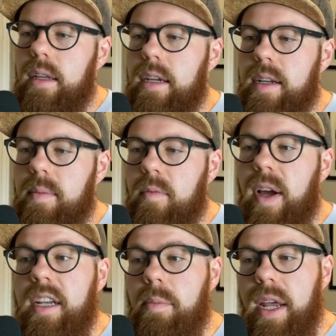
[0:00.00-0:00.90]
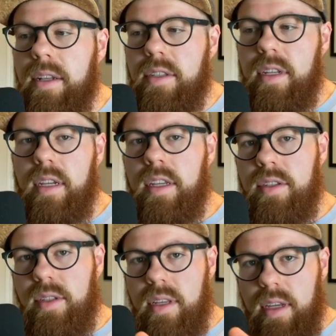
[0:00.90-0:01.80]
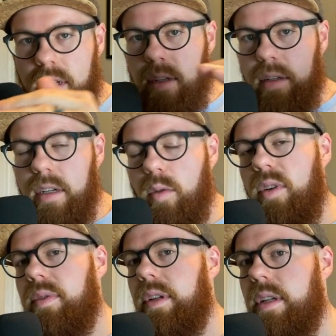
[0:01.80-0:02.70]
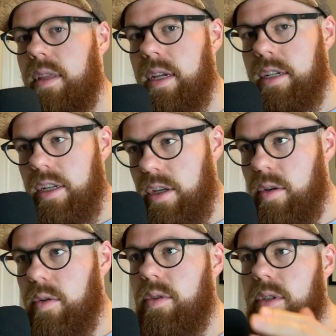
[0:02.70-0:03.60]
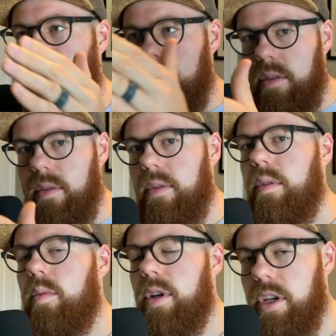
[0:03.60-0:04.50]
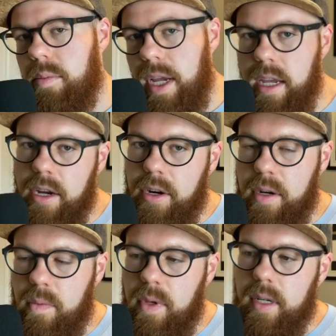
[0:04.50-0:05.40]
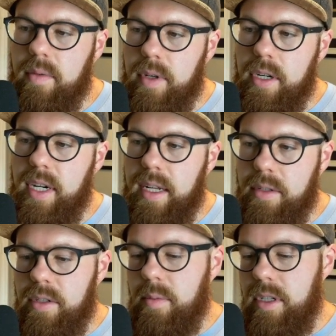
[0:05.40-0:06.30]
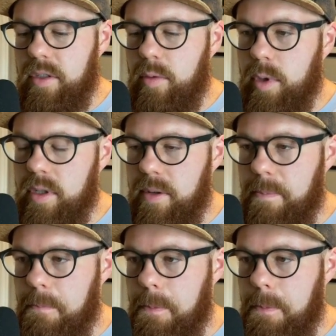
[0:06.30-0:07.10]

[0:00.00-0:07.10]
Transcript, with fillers: Um, find dependency is the equivalent thing to use when you're making your config for your downstream consumers.